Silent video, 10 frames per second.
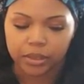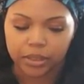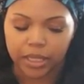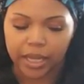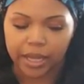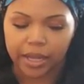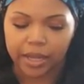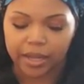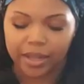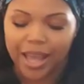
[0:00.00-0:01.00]

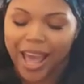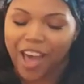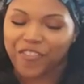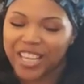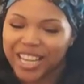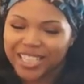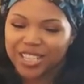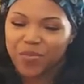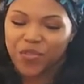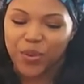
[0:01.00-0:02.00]
Yeah, I feel like
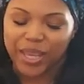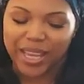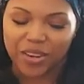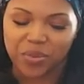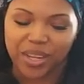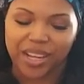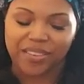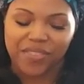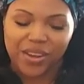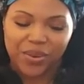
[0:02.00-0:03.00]
some of you are getting new
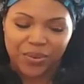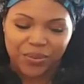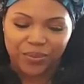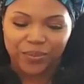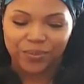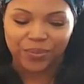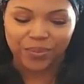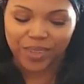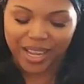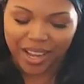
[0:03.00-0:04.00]
love though
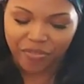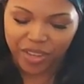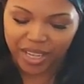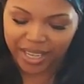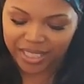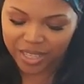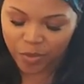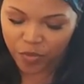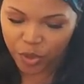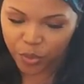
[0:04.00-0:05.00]
like i feel like some
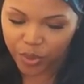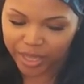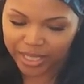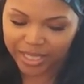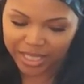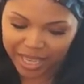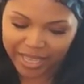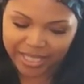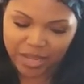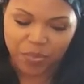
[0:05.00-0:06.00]
of you are
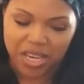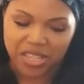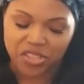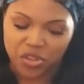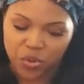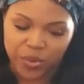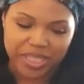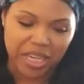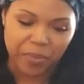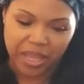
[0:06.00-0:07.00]
like something is new
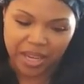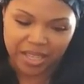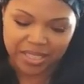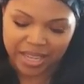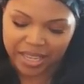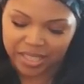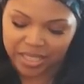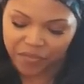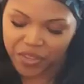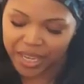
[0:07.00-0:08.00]
it's in the beginning stages
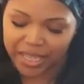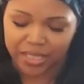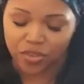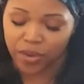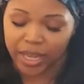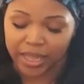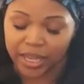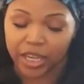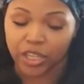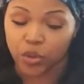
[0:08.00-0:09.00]
i feel like it's great
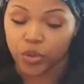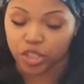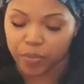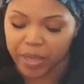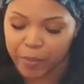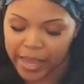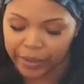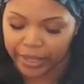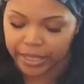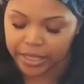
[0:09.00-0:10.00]
there you used to be
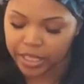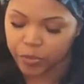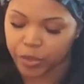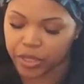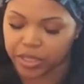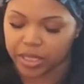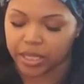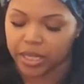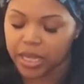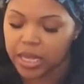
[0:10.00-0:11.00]
married to this
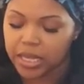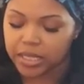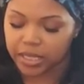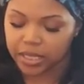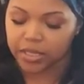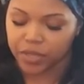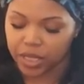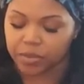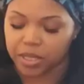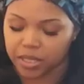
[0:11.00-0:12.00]
person six of
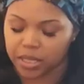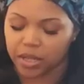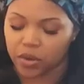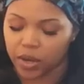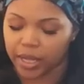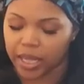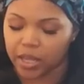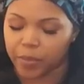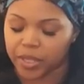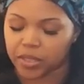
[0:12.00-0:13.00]
cups the sun card
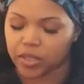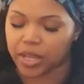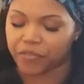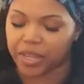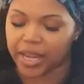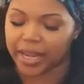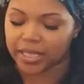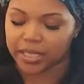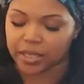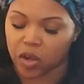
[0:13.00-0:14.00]
king of pentacles i feel like i
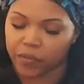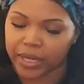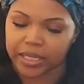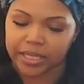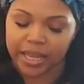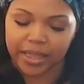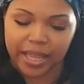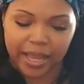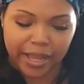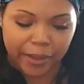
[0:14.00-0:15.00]
just already said
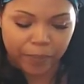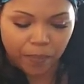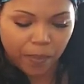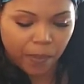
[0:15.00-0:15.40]
that